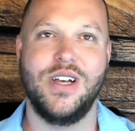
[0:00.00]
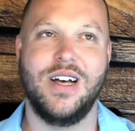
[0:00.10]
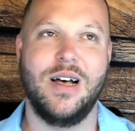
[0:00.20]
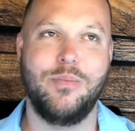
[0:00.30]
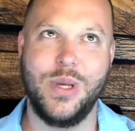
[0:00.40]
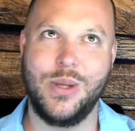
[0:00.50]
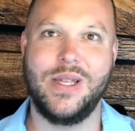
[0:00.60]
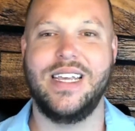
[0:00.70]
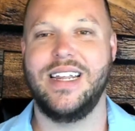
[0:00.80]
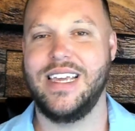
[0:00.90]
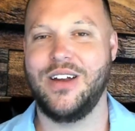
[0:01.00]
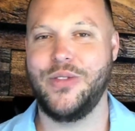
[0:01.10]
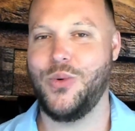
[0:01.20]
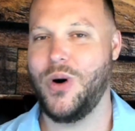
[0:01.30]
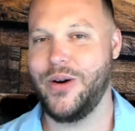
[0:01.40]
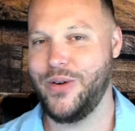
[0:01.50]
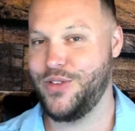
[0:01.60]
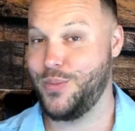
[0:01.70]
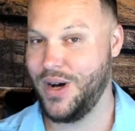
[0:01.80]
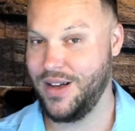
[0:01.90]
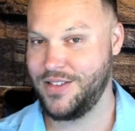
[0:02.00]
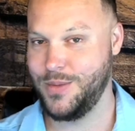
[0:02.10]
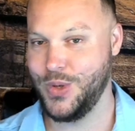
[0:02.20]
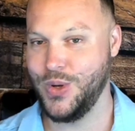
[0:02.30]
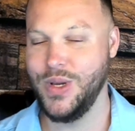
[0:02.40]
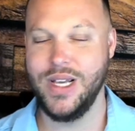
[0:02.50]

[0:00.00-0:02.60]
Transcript: ability to get on the water as possible.